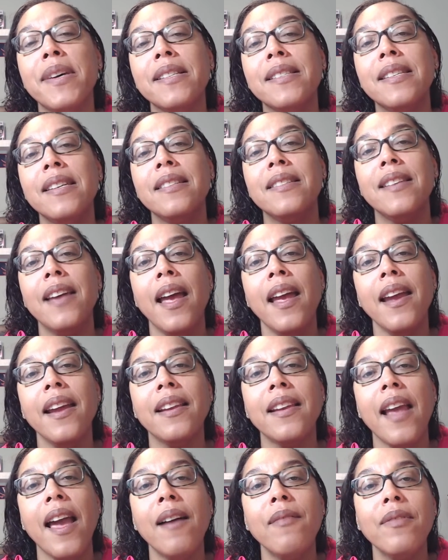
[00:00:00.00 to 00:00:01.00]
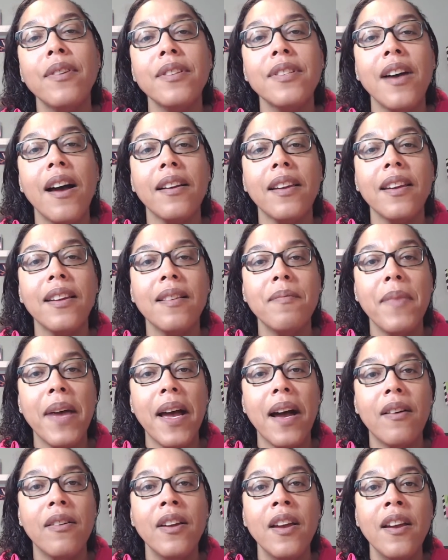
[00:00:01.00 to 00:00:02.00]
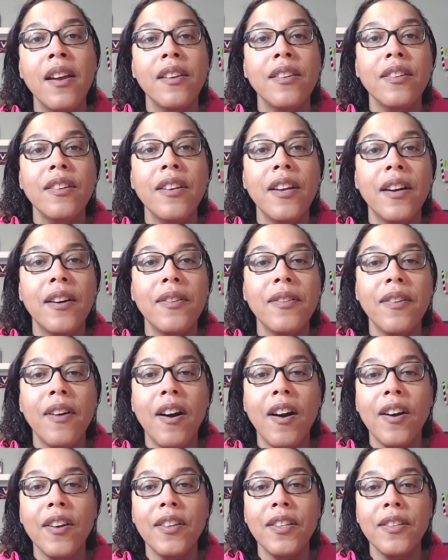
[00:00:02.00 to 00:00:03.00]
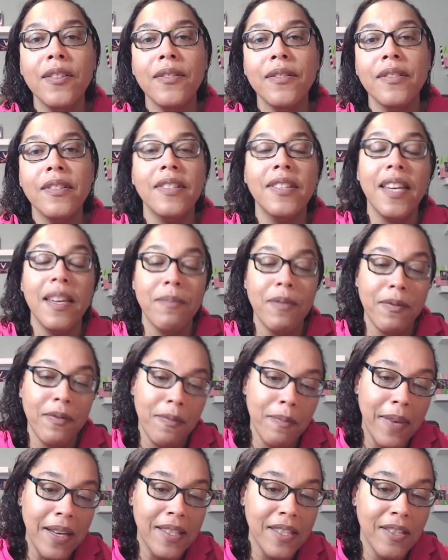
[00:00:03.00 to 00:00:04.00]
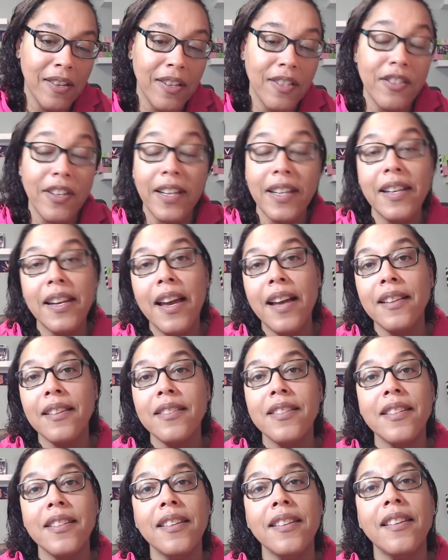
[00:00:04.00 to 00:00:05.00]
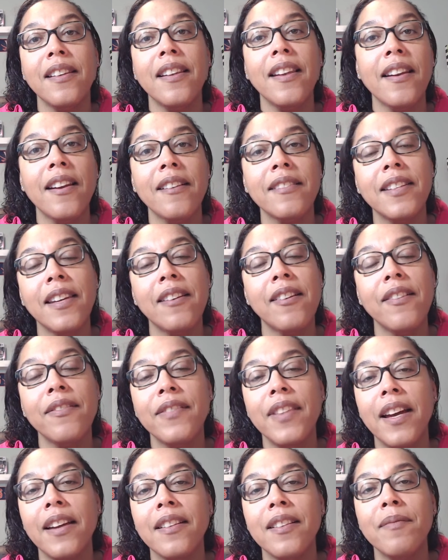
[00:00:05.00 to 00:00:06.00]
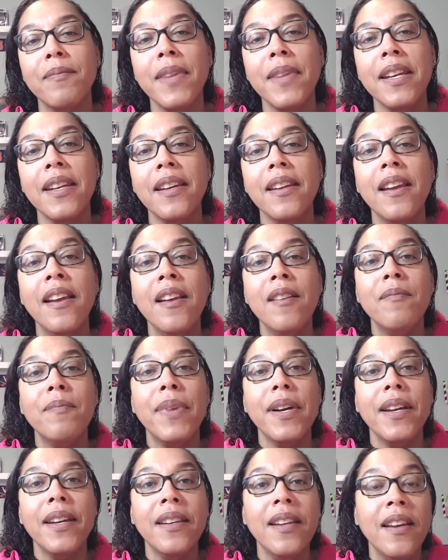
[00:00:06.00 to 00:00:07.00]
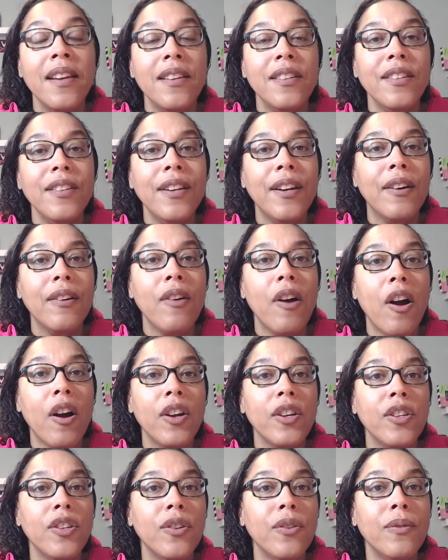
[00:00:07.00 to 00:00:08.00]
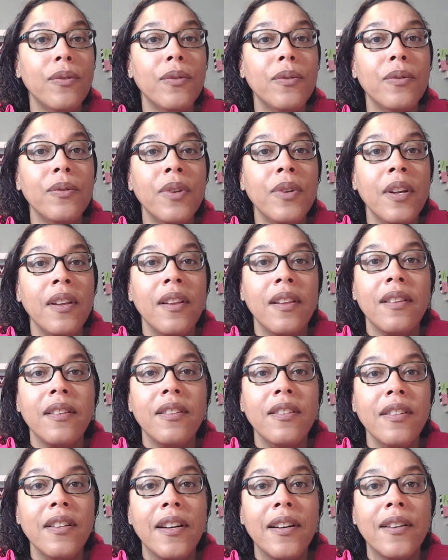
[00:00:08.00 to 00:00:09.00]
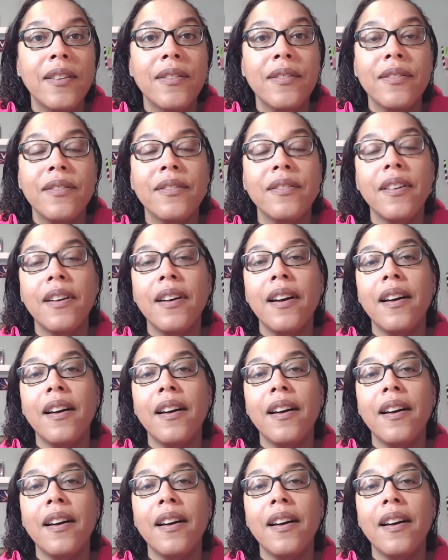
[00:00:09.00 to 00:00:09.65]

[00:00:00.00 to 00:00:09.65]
but today now we're talking about, you know, are you, keeping with my Star Trek analogy, and then I'll get off that in a minute, but, you know, are you, you know,